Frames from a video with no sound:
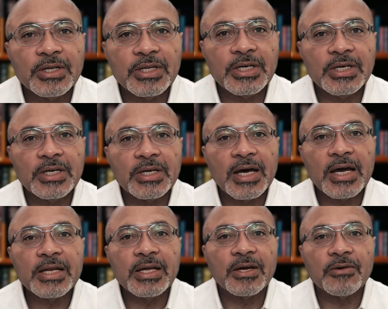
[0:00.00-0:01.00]
the
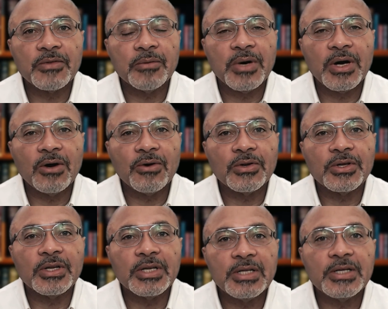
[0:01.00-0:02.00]
lining of the bowel
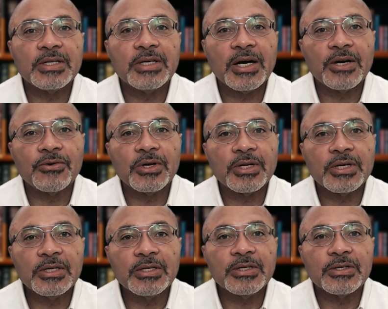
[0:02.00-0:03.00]
and lead to
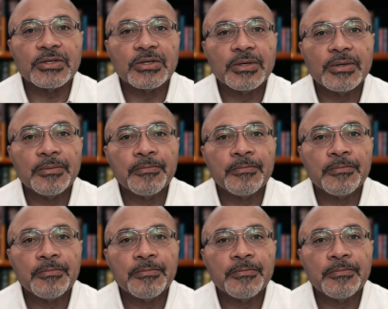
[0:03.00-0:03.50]
diarrheal illness.